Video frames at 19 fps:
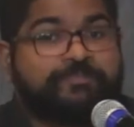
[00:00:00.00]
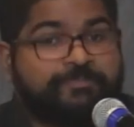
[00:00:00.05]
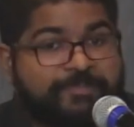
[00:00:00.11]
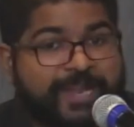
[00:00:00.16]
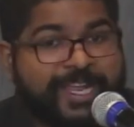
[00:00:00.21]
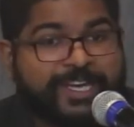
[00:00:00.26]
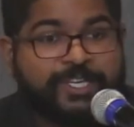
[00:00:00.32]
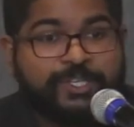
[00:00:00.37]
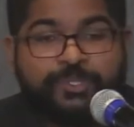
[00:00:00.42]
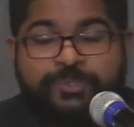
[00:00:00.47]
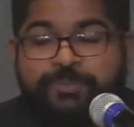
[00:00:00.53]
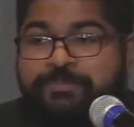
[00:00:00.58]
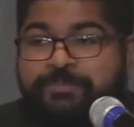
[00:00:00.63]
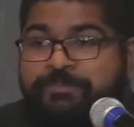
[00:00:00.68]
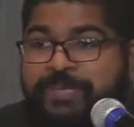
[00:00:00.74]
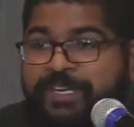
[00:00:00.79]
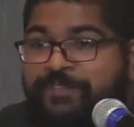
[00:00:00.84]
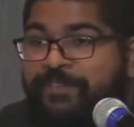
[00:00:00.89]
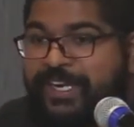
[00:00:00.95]
planning to
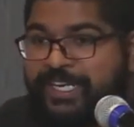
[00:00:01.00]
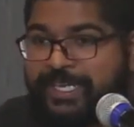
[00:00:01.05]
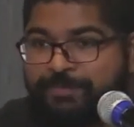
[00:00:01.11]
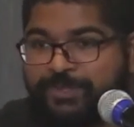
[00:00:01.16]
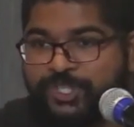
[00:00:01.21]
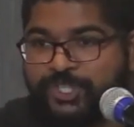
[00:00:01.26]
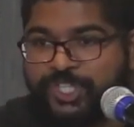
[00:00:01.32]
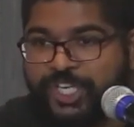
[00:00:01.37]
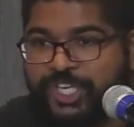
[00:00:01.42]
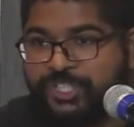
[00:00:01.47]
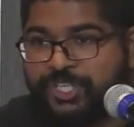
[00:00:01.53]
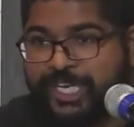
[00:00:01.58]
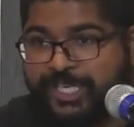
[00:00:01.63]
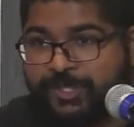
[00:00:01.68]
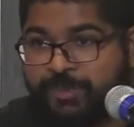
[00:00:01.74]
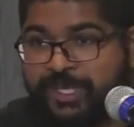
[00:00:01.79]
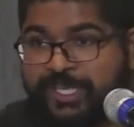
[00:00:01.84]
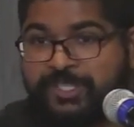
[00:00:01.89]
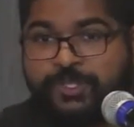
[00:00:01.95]
invite him to church
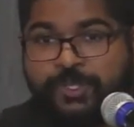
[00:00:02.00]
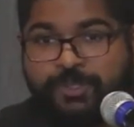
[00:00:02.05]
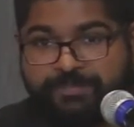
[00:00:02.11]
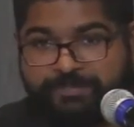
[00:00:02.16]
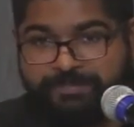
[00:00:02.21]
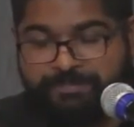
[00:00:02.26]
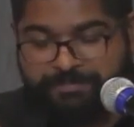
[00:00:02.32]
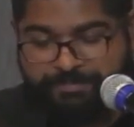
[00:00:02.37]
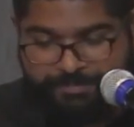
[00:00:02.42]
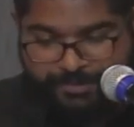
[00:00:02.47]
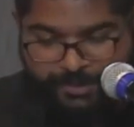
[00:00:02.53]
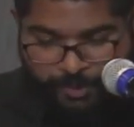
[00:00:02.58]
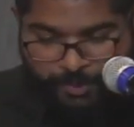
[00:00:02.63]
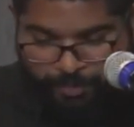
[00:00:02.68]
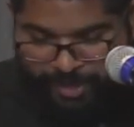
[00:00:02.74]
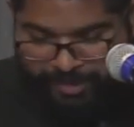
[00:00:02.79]
next week, so do pray